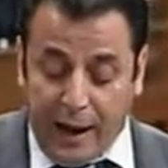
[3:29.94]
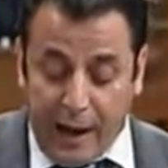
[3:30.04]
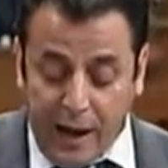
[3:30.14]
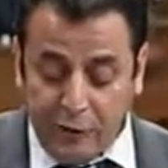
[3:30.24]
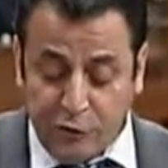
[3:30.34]

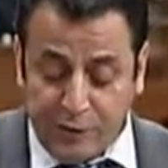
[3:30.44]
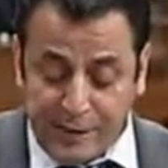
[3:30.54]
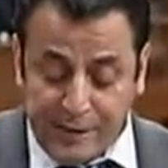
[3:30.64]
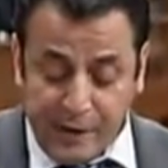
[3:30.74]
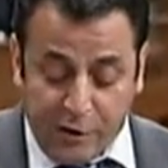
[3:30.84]
alter
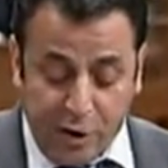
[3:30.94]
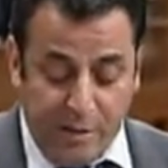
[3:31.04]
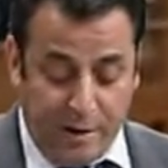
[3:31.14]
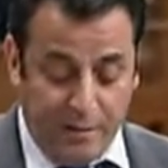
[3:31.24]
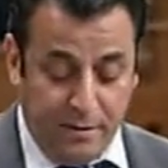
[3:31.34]
this
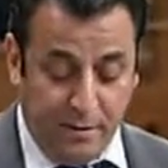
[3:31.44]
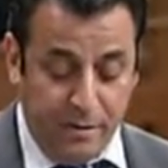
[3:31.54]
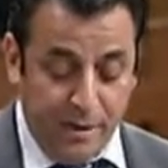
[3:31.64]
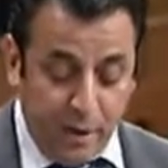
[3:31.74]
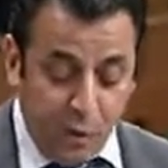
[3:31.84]
agreement,
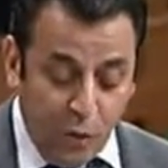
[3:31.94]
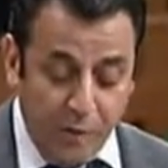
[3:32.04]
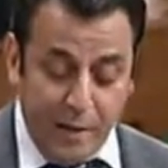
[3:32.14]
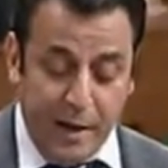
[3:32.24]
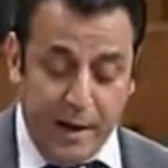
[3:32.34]
there
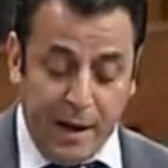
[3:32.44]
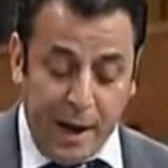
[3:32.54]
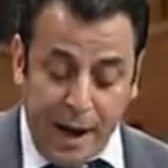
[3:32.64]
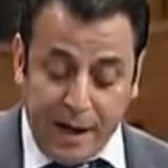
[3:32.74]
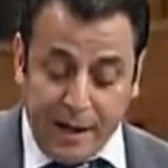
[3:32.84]
would be
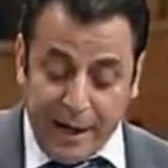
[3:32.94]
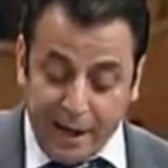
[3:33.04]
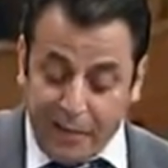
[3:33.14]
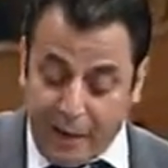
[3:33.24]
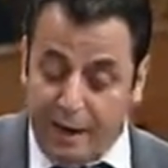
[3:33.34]
any
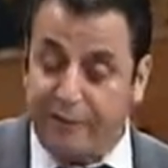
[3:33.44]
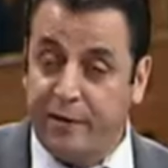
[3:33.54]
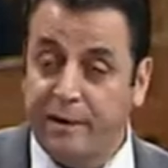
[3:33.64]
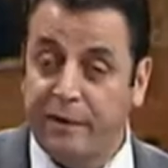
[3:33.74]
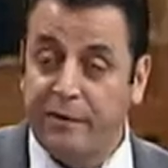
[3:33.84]
net
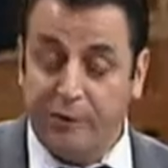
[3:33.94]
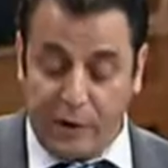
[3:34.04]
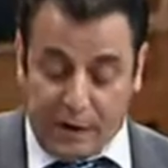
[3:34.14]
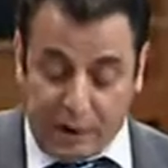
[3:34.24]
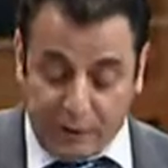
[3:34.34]
benefit
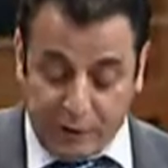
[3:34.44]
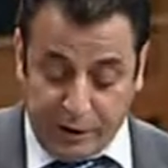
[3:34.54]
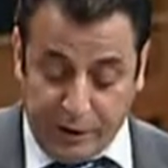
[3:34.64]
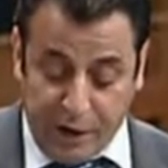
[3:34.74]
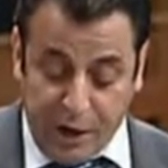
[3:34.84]
for our
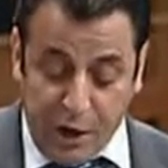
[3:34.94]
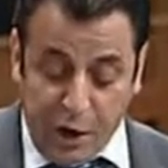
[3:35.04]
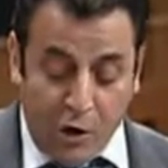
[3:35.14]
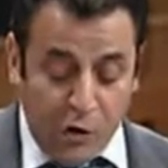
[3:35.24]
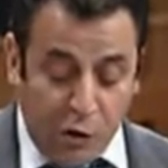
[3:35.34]
country.
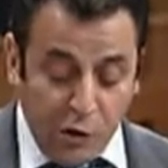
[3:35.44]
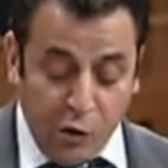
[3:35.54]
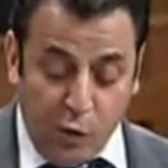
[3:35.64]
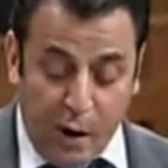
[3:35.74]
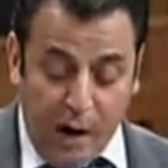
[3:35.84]
Those
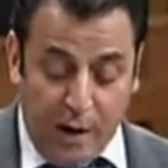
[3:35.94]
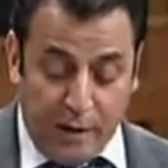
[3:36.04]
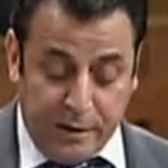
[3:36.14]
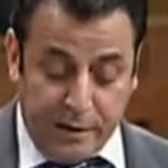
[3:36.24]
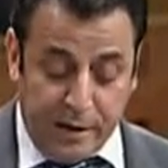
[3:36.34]
who
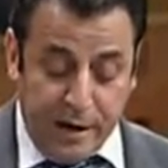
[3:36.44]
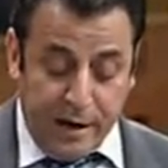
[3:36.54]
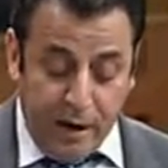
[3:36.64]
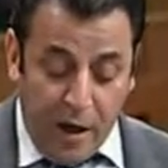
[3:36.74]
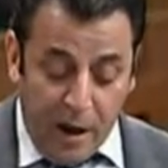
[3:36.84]
are
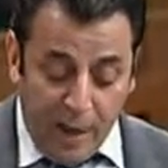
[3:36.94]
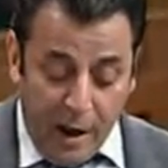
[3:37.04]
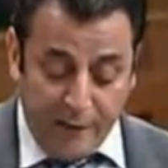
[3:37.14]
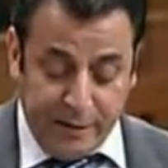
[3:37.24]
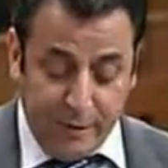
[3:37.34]

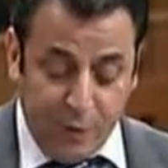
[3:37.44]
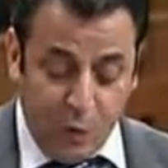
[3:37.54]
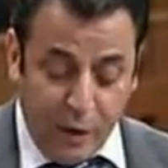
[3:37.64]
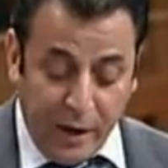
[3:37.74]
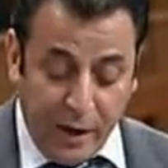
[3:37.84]
law-abiding
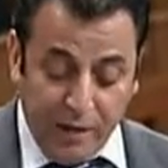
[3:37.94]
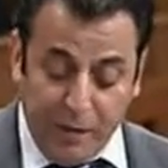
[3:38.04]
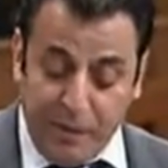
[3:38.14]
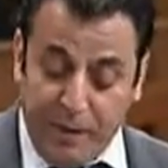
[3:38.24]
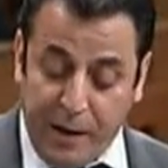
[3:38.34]
will not
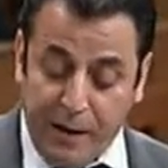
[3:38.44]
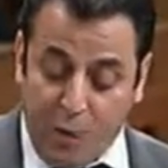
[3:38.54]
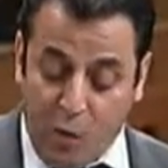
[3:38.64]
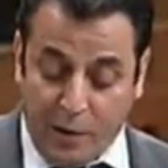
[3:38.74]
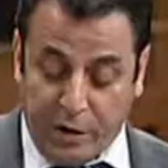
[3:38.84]
be paying
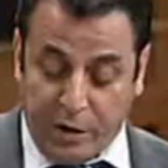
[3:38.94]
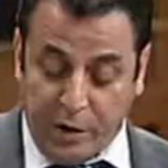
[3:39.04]
more.